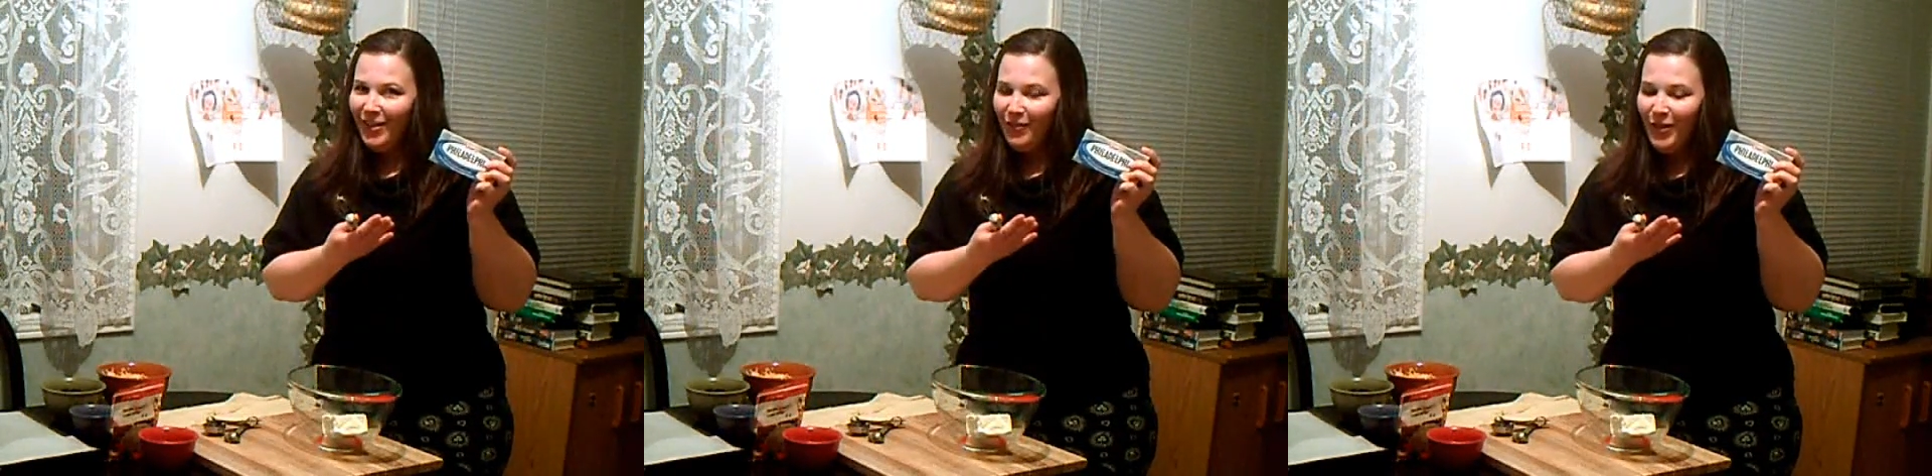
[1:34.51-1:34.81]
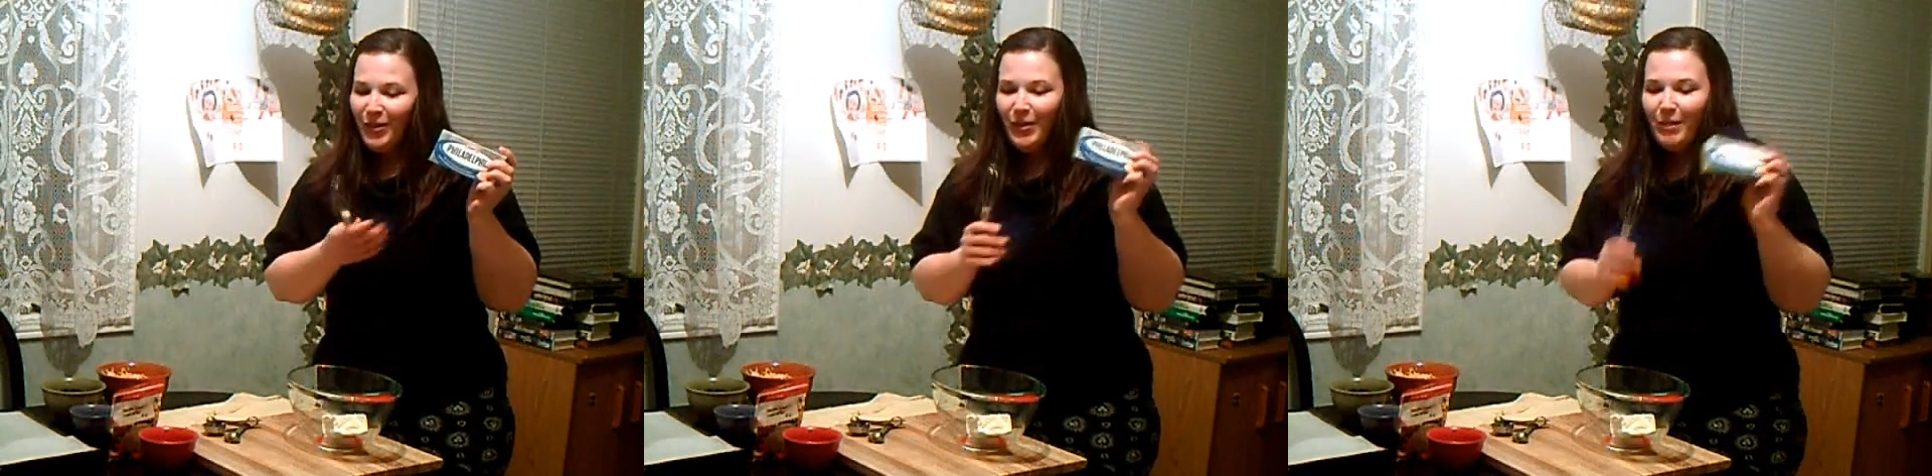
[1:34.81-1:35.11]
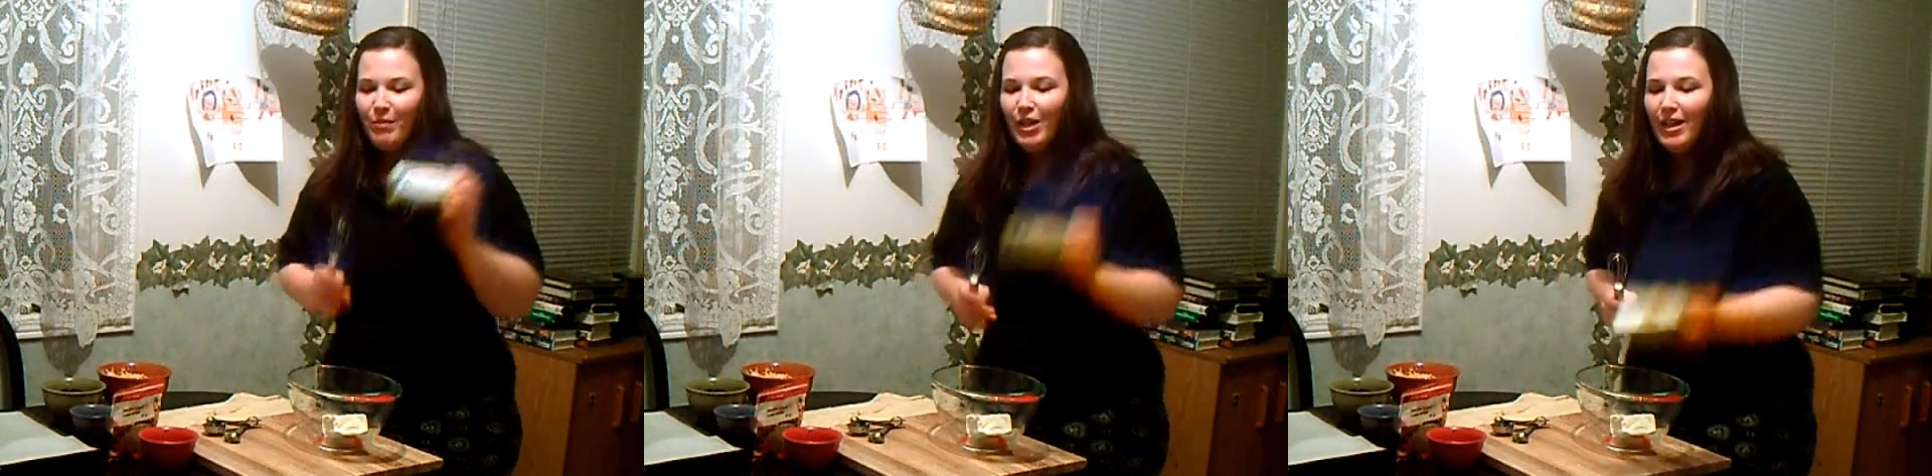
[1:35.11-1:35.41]

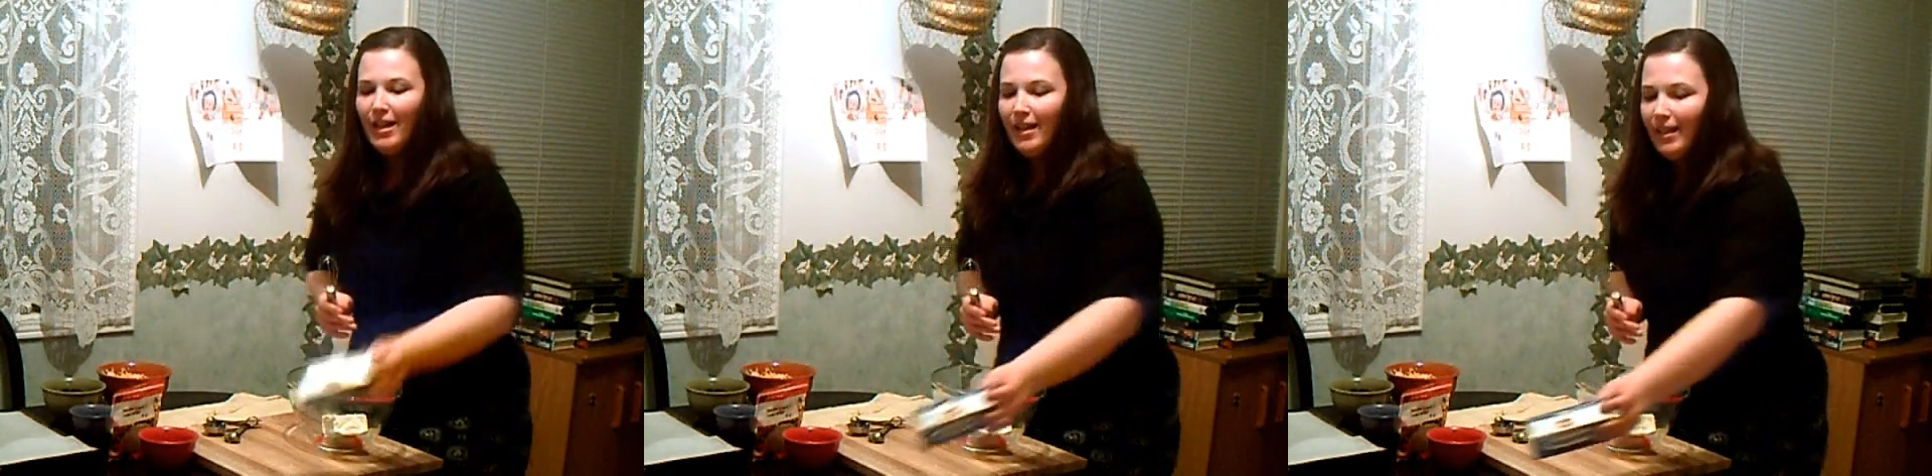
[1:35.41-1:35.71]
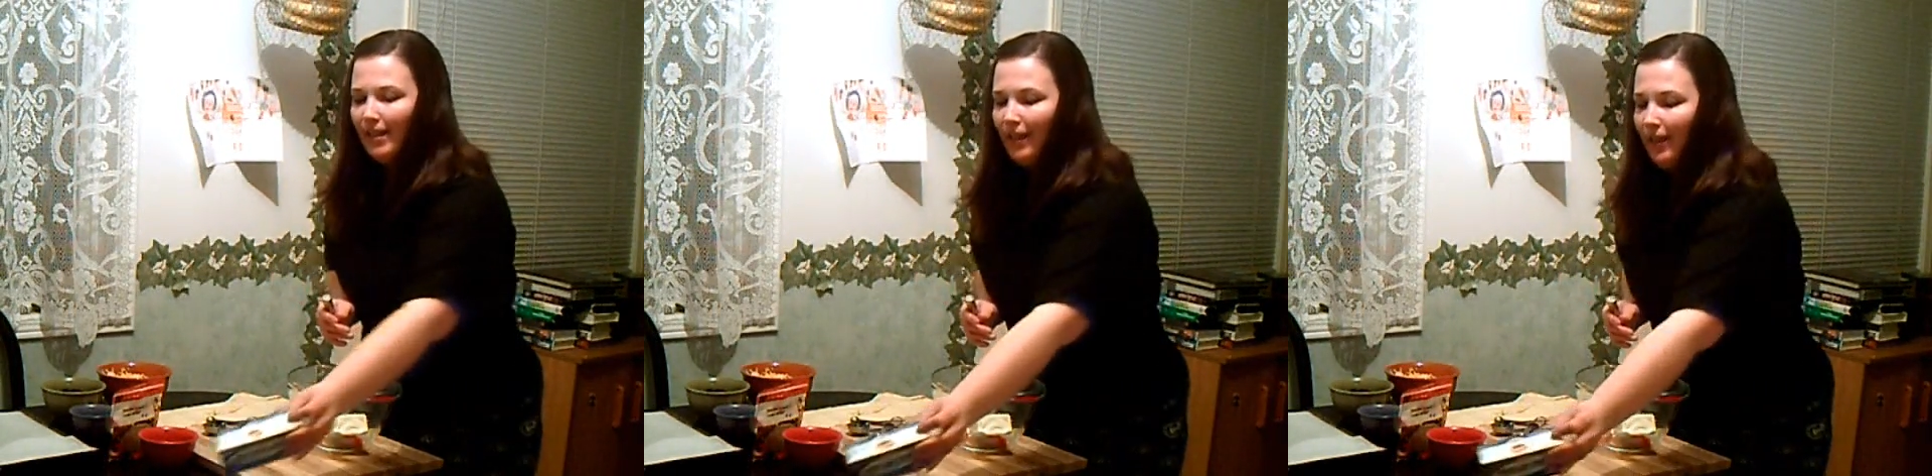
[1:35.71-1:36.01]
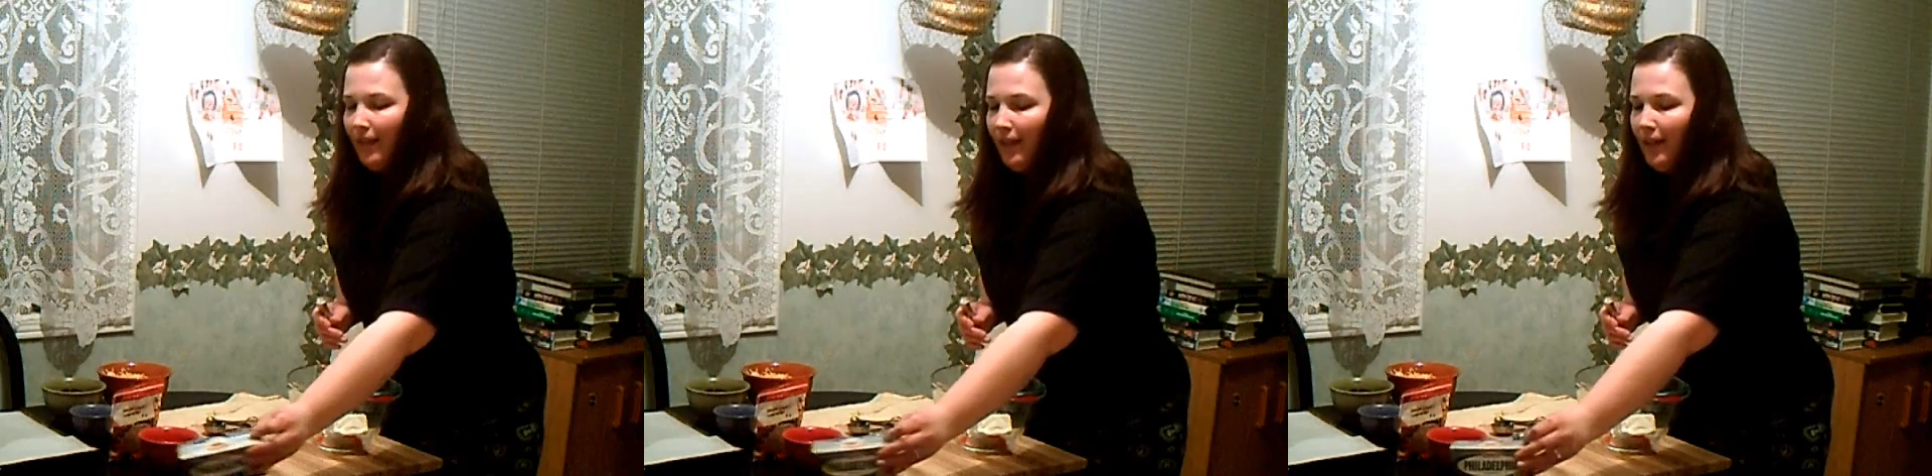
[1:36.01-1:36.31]
Philadelphia cream
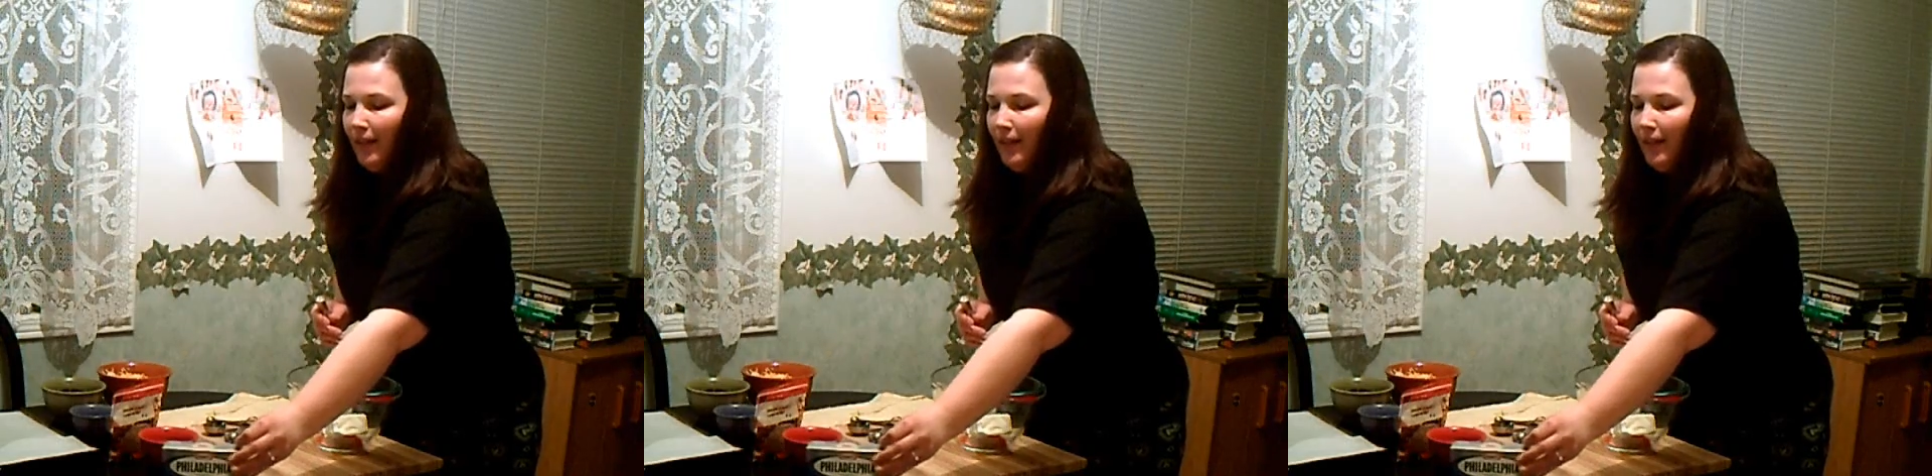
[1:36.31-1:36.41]
cheese,